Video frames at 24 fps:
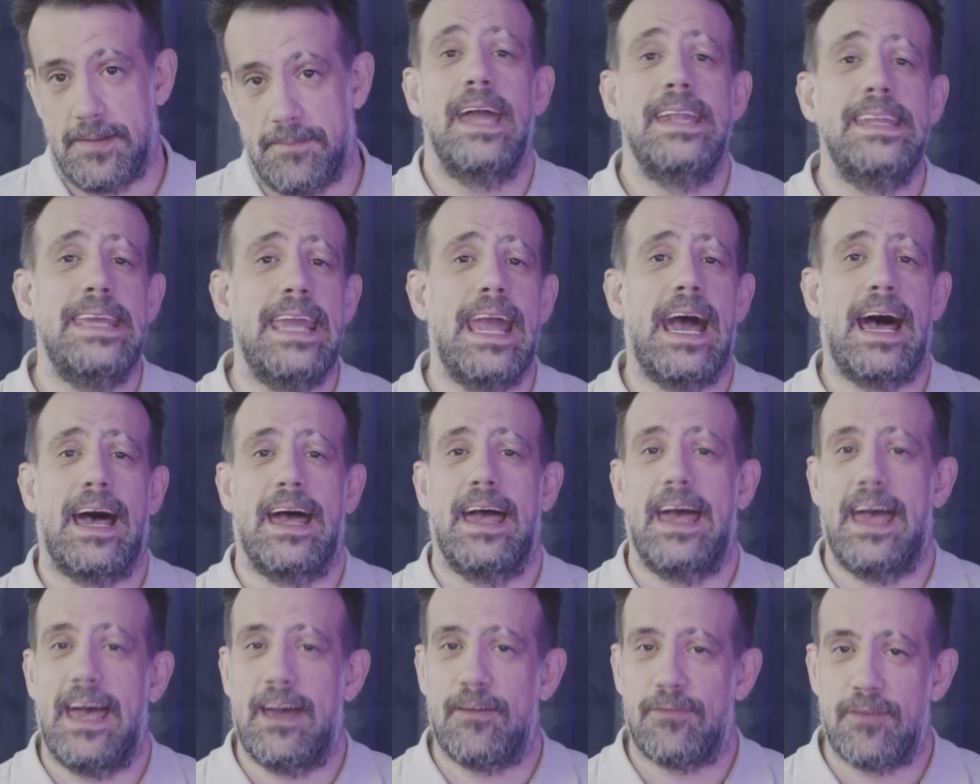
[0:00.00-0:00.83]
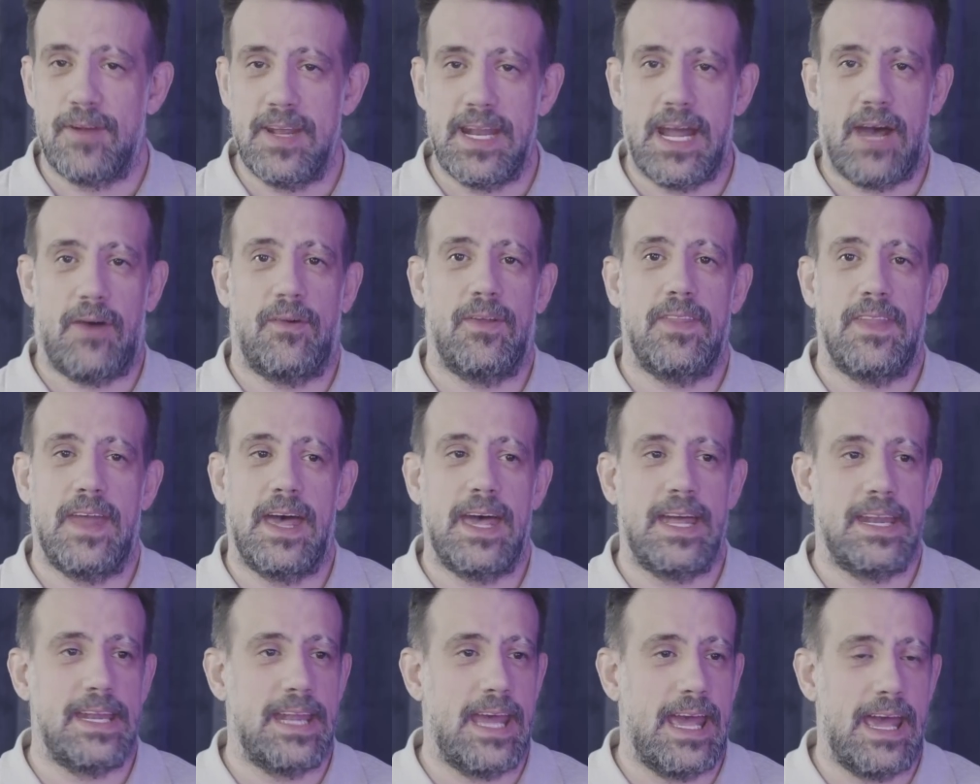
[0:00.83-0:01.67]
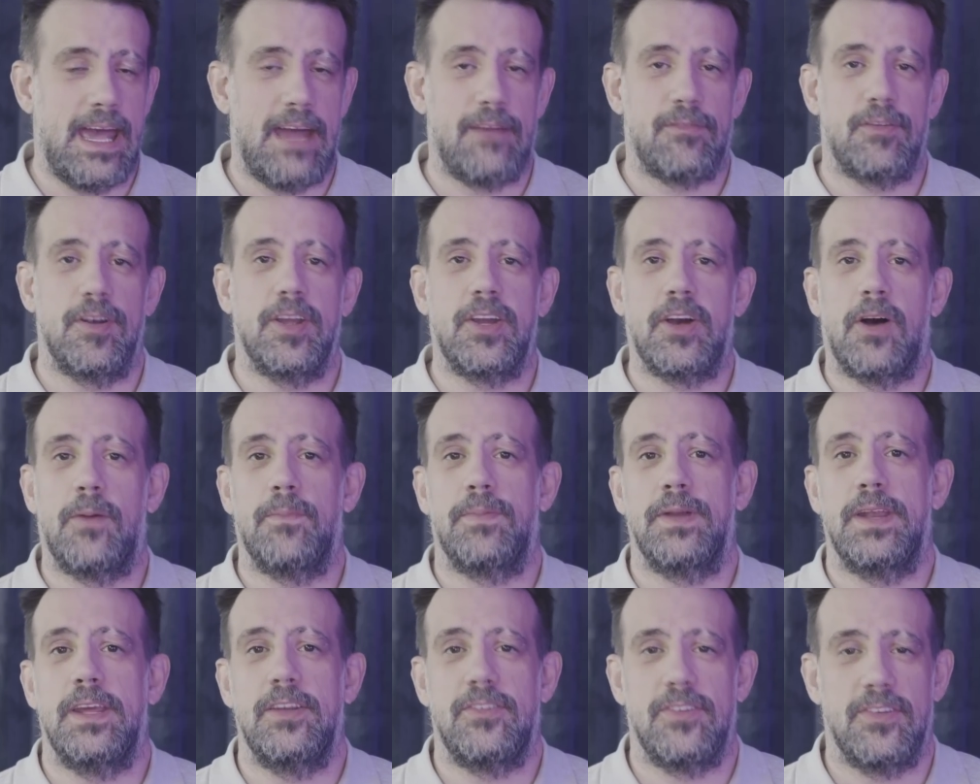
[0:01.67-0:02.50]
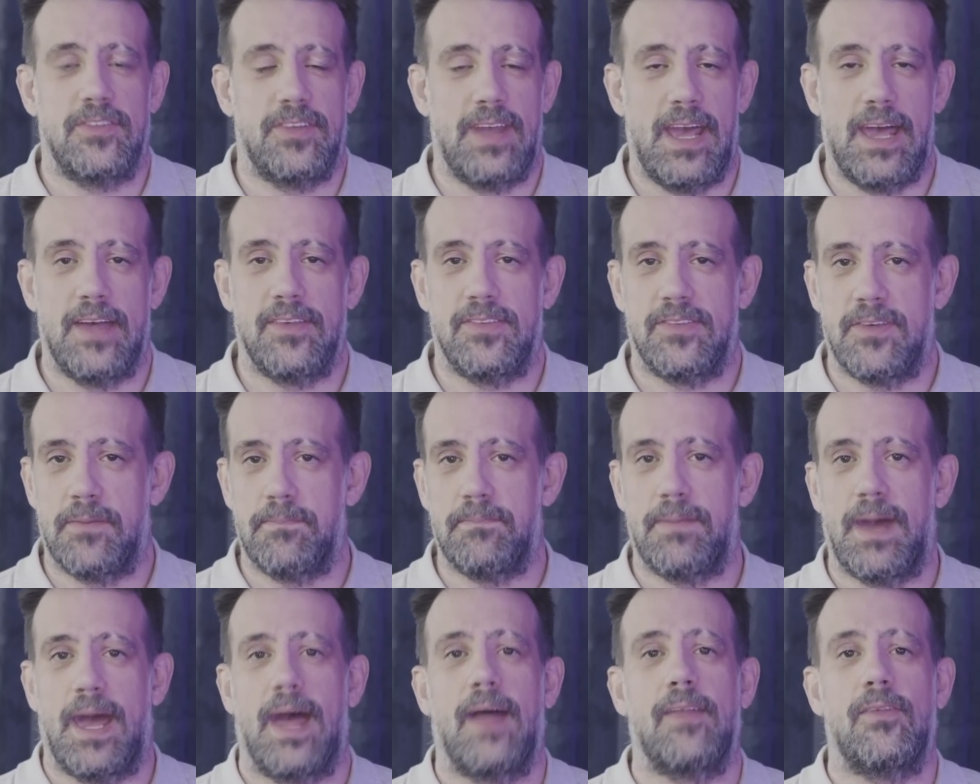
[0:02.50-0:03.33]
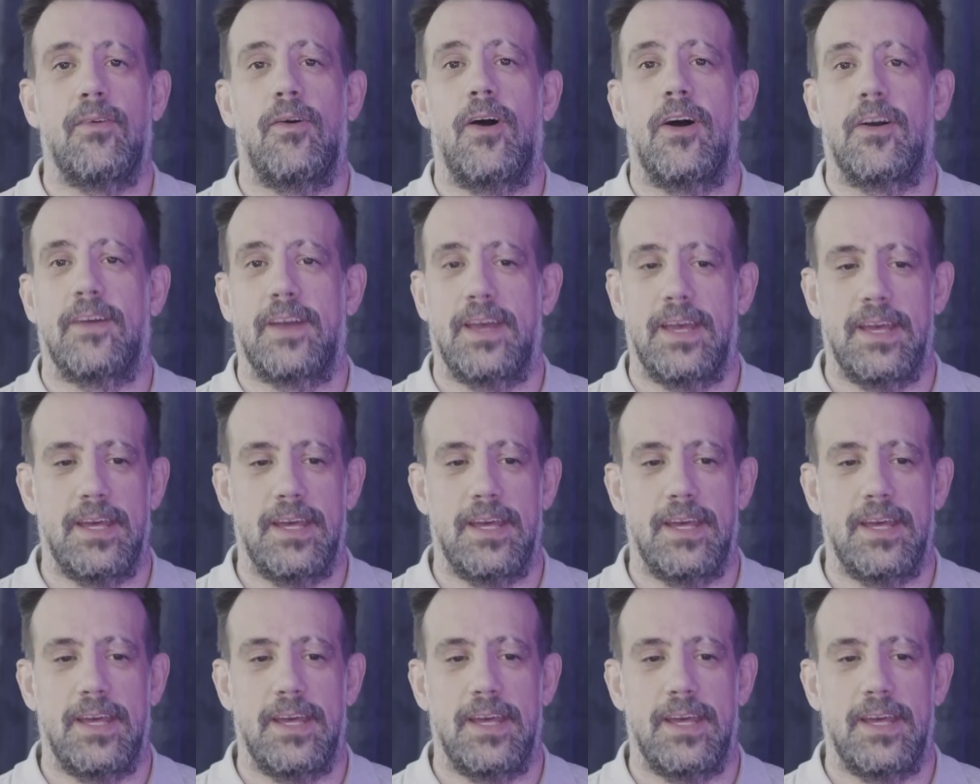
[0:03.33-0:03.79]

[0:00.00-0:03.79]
And yeah, every now and then, every company just has some bad luck